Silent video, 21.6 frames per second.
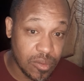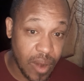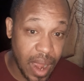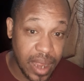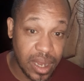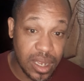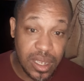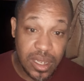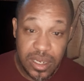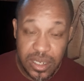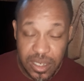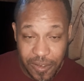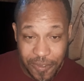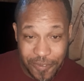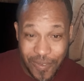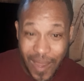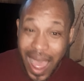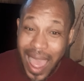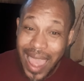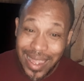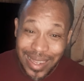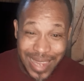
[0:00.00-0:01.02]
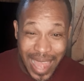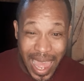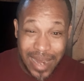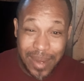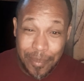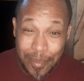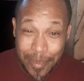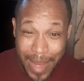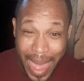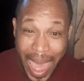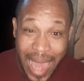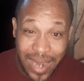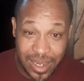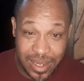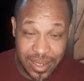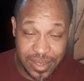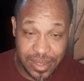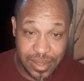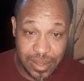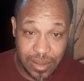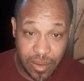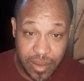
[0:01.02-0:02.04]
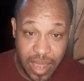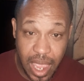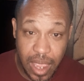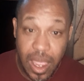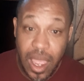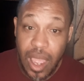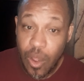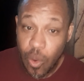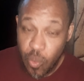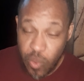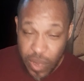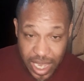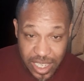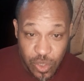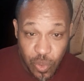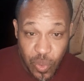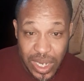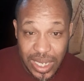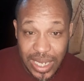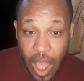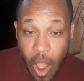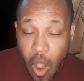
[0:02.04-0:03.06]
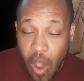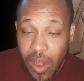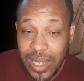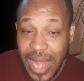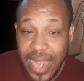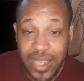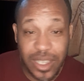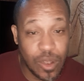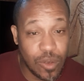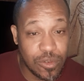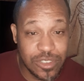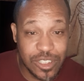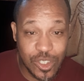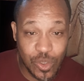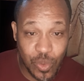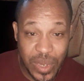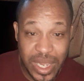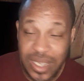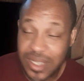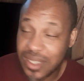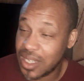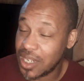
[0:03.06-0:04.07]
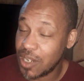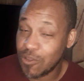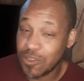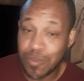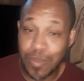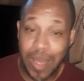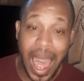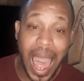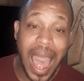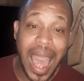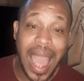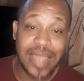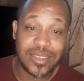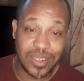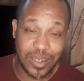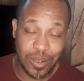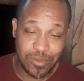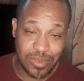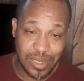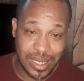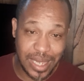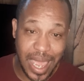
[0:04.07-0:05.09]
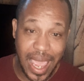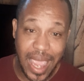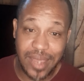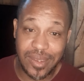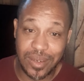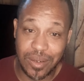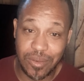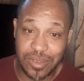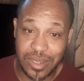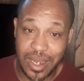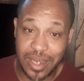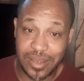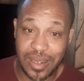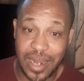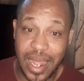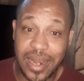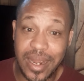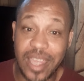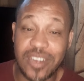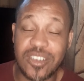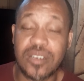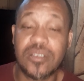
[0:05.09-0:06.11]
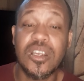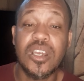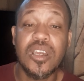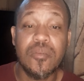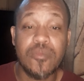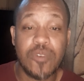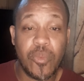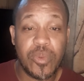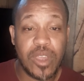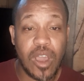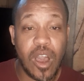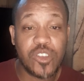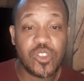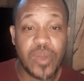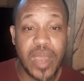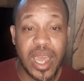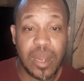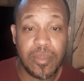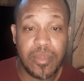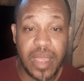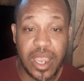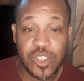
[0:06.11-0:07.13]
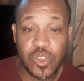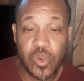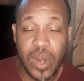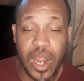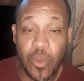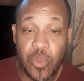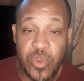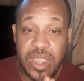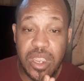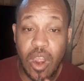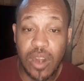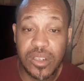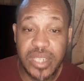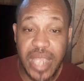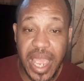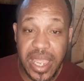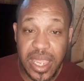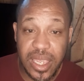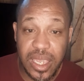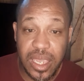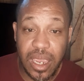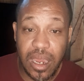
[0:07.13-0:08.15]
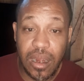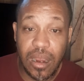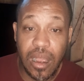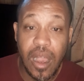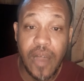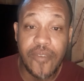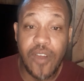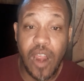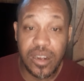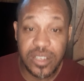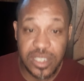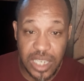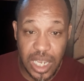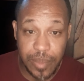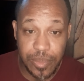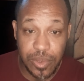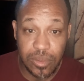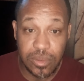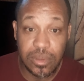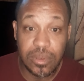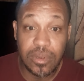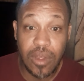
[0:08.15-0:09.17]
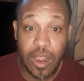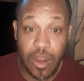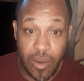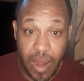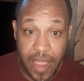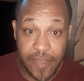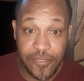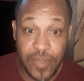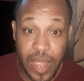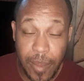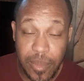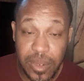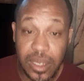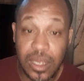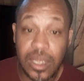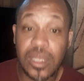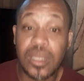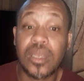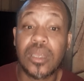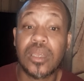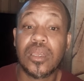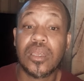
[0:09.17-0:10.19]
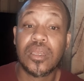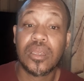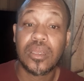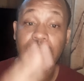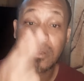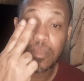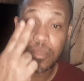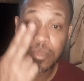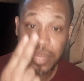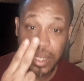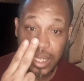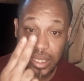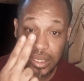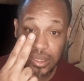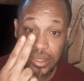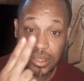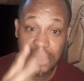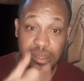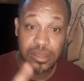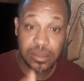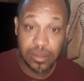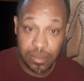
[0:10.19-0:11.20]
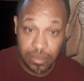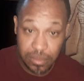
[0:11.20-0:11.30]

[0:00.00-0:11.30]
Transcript: right? To find that balance, okay? Yes, we all like those sweets and those pies and those cakes and those things of that nature, but we also got to make sure that we are taking care of our temple. All right, family? Peace.